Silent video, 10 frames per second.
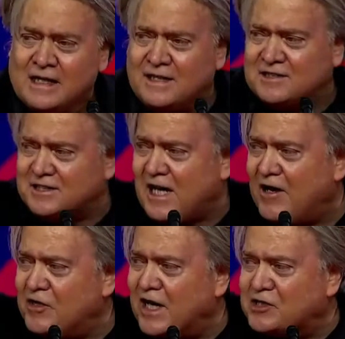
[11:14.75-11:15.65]
This is how
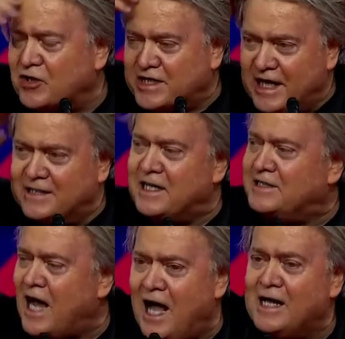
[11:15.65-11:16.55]
you get your kid to
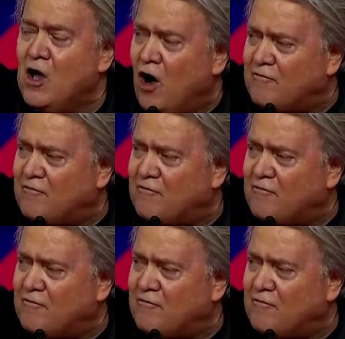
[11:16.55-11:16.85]
die